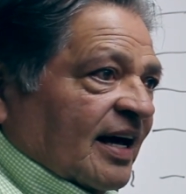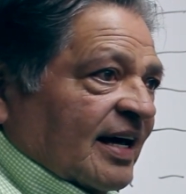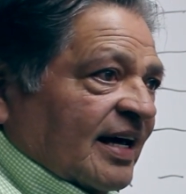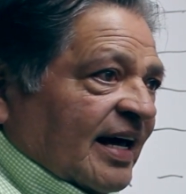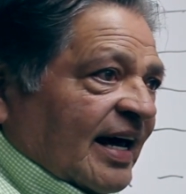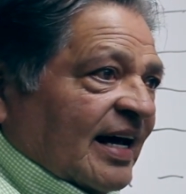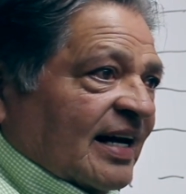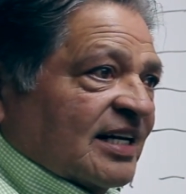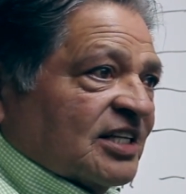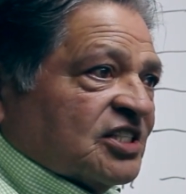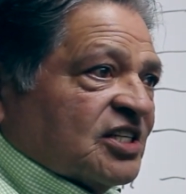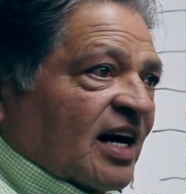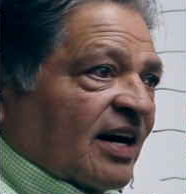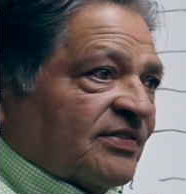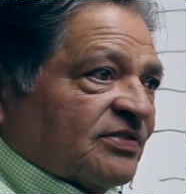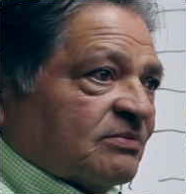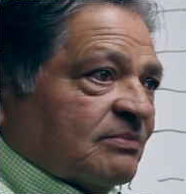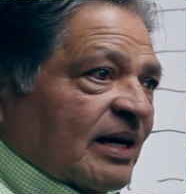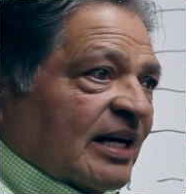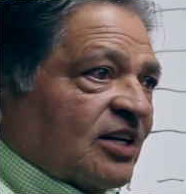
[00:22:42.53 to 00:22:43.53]
English
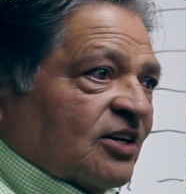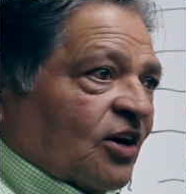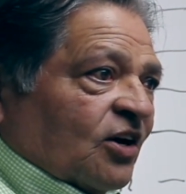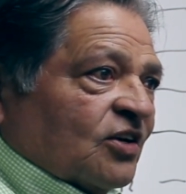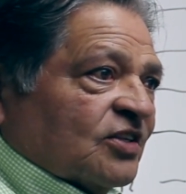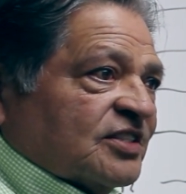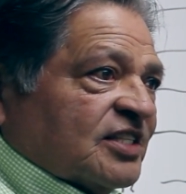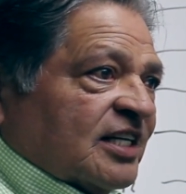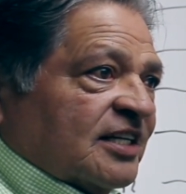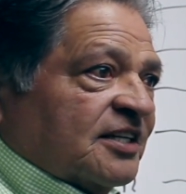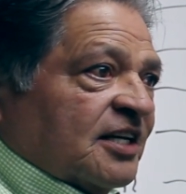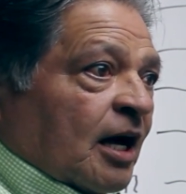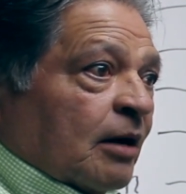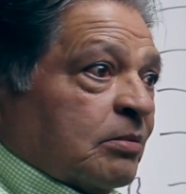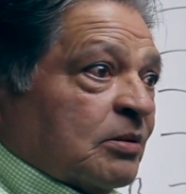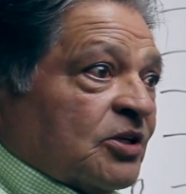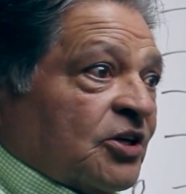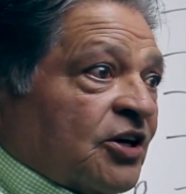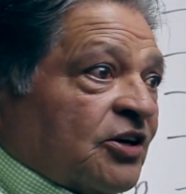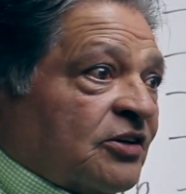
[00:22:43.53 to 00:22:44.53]
alphabet calls it
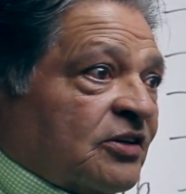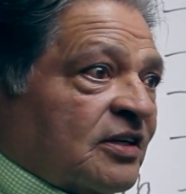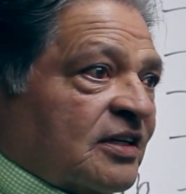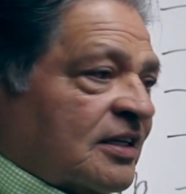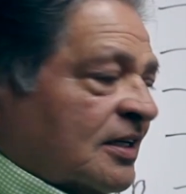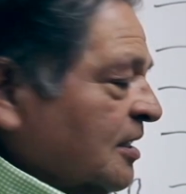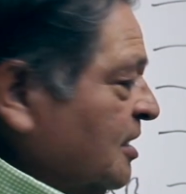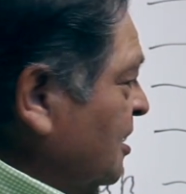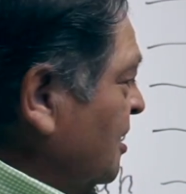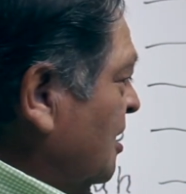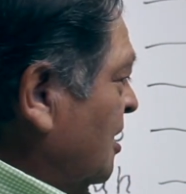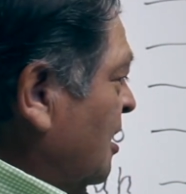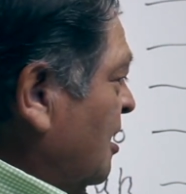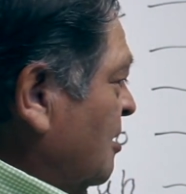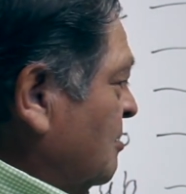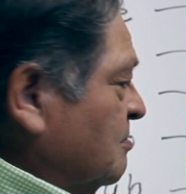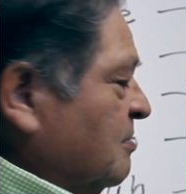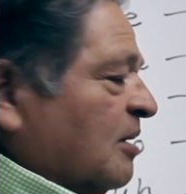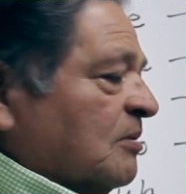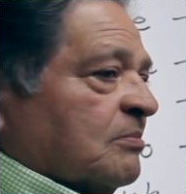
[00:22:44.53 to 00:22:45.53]
W,
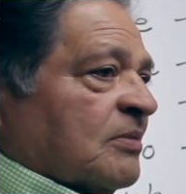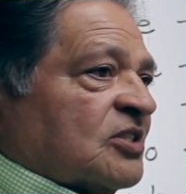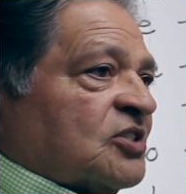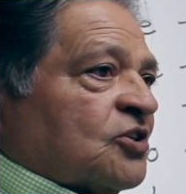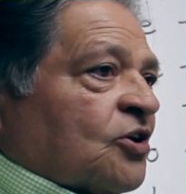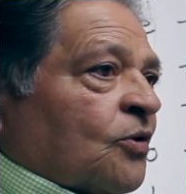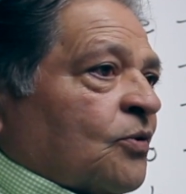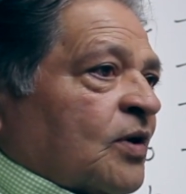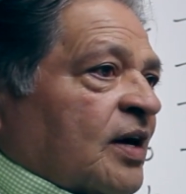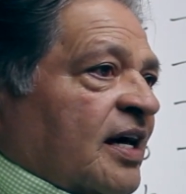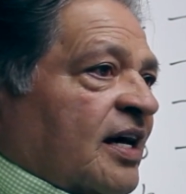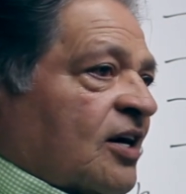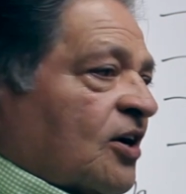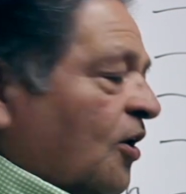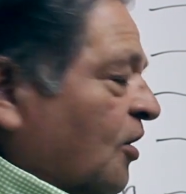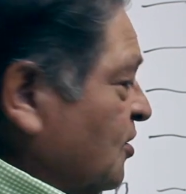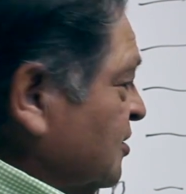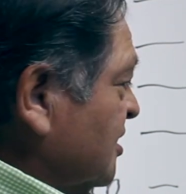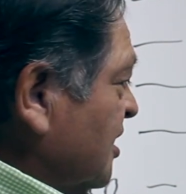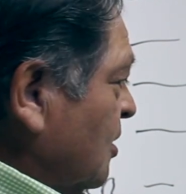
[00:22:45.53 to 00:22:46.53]
but Muscogee
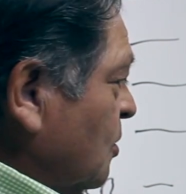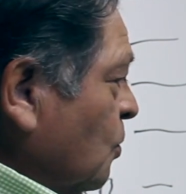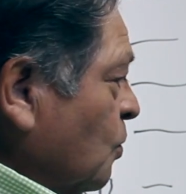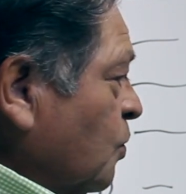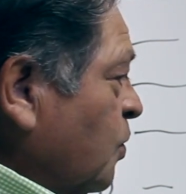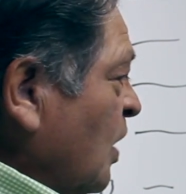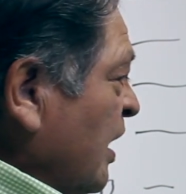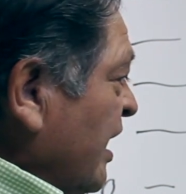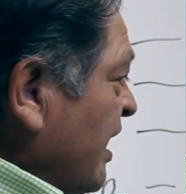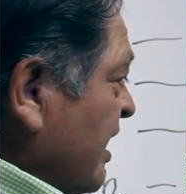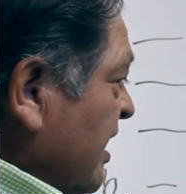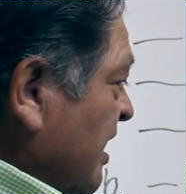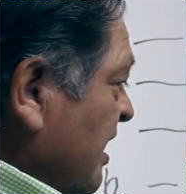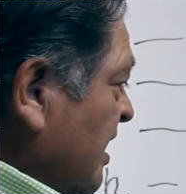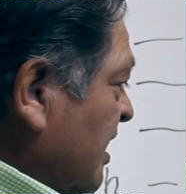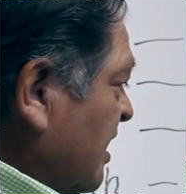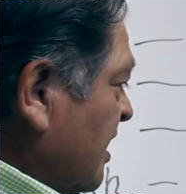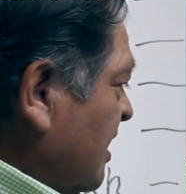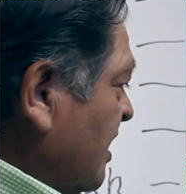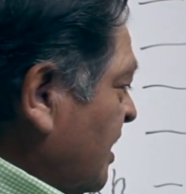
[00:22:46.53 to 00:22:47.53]
calls it we.
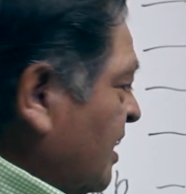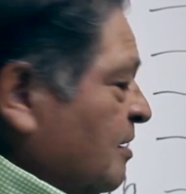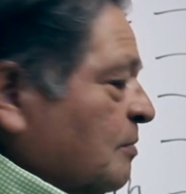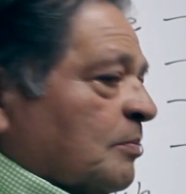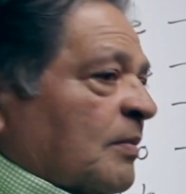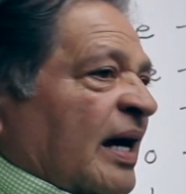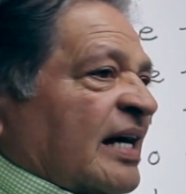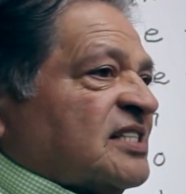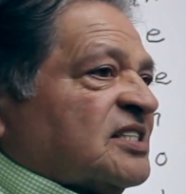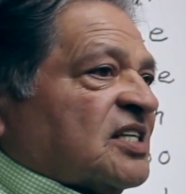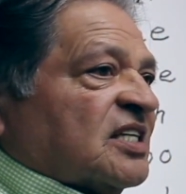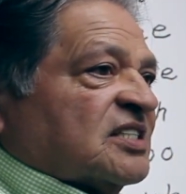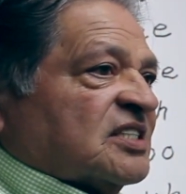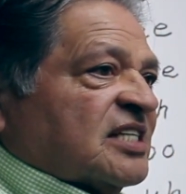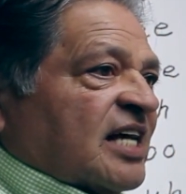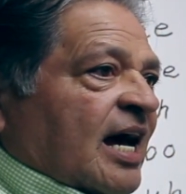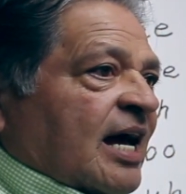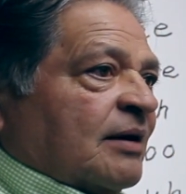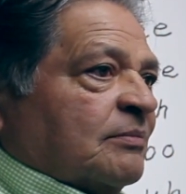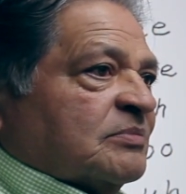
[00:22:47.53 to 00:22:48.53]
Makes the
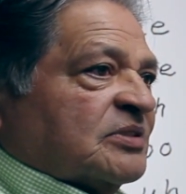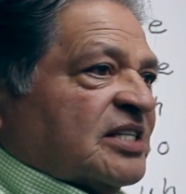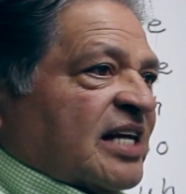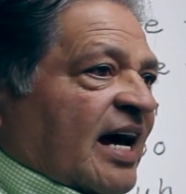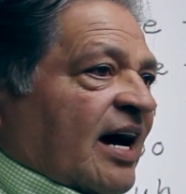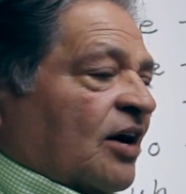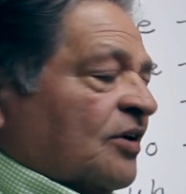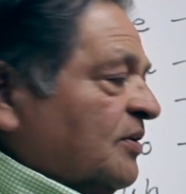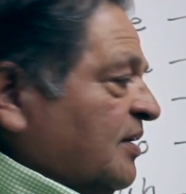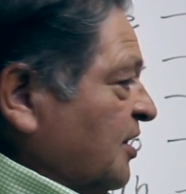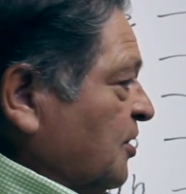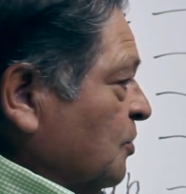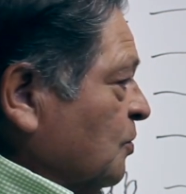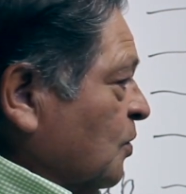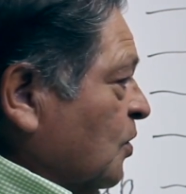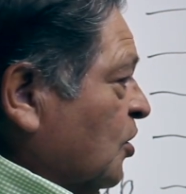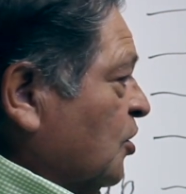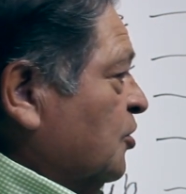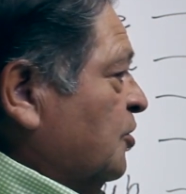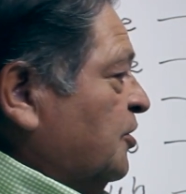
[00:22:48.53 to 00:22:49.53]
same sound in the
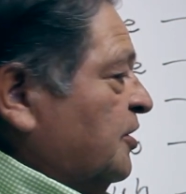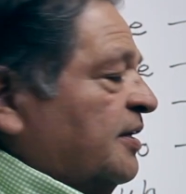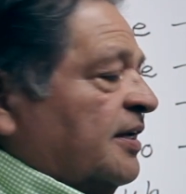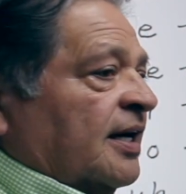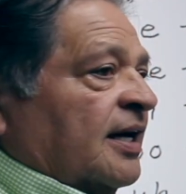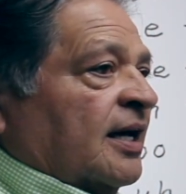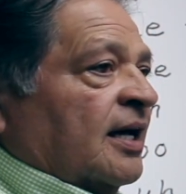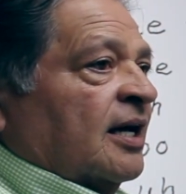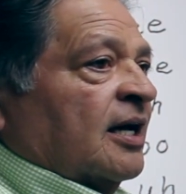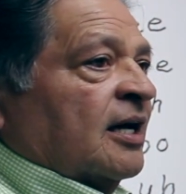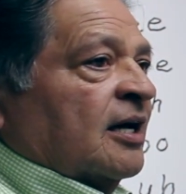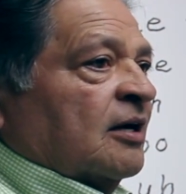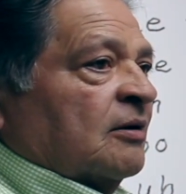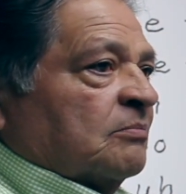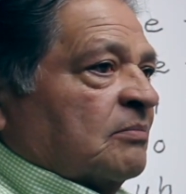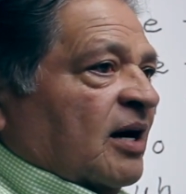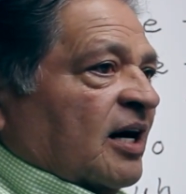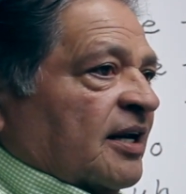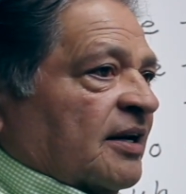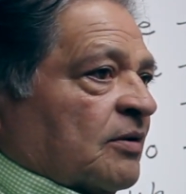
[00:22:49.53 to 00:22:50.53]
word,
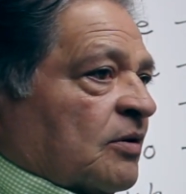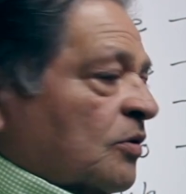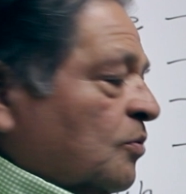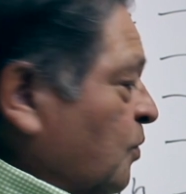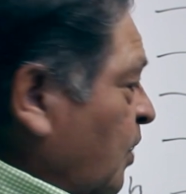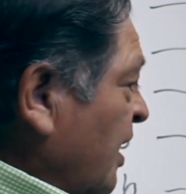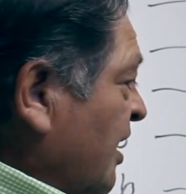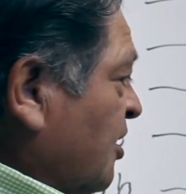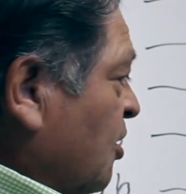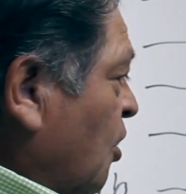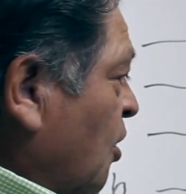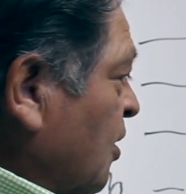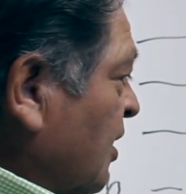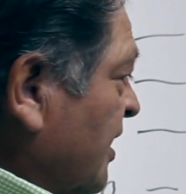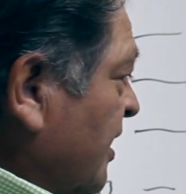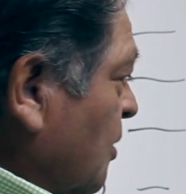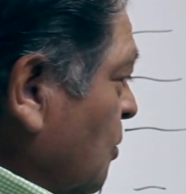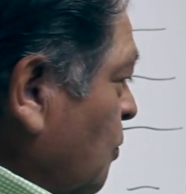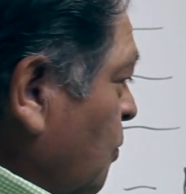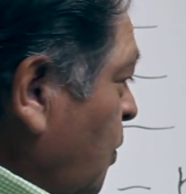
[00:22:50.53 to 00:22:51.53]
but we call
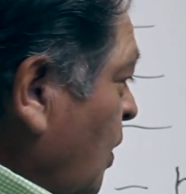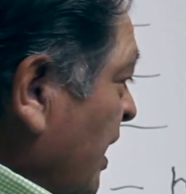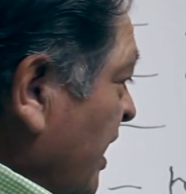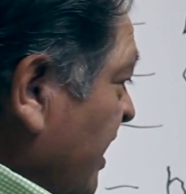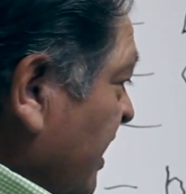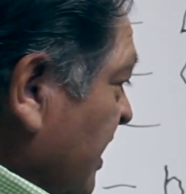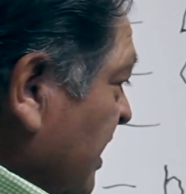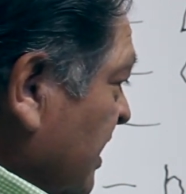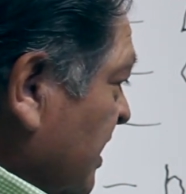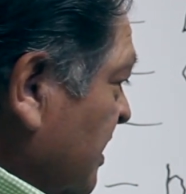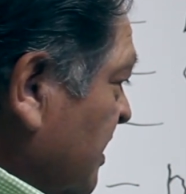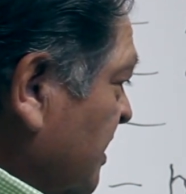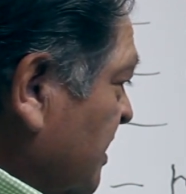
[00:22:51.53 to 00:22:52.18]
it we.